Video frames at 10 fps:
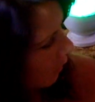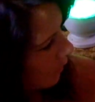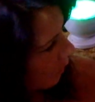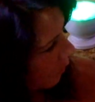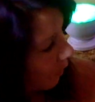and
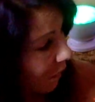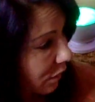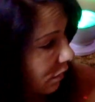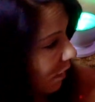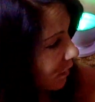don't worry about
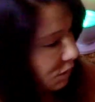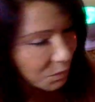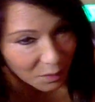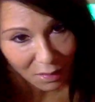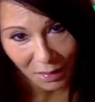the gossip.
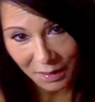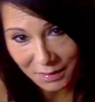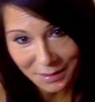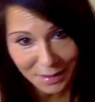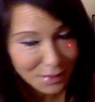All I
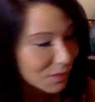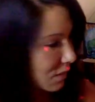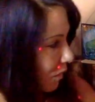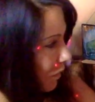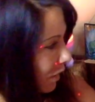can say is
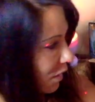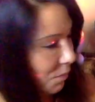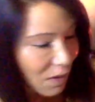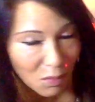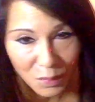something
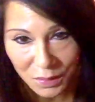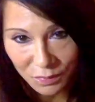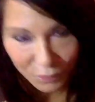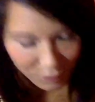about horse and